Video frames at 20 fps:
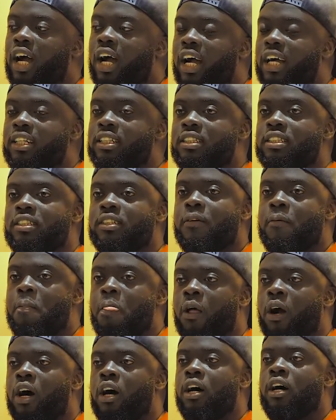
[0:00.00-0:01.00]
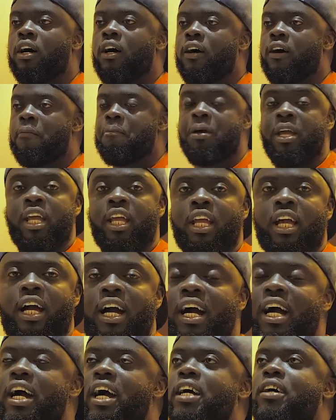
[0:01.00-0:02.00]
And
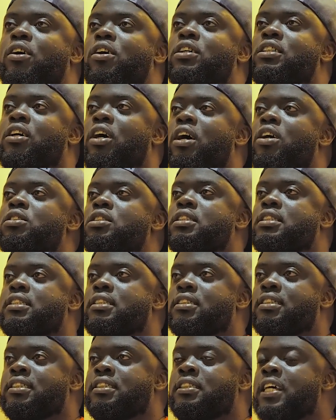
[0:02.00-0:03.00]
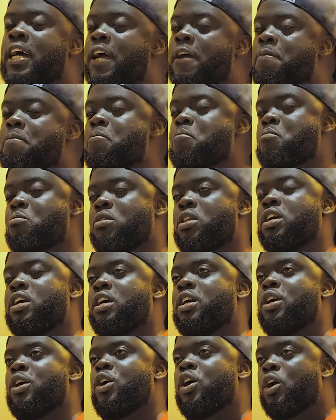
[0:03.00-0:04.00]
me, until set,
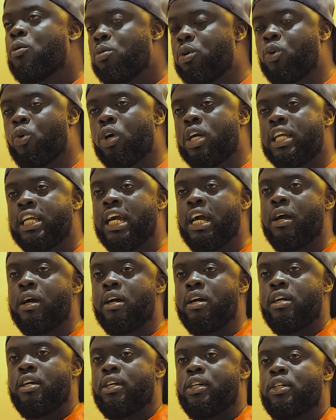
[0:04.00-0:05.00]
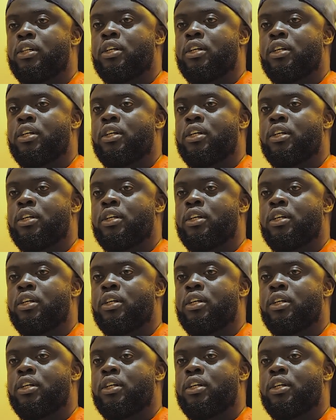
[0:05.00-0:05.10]
we go get.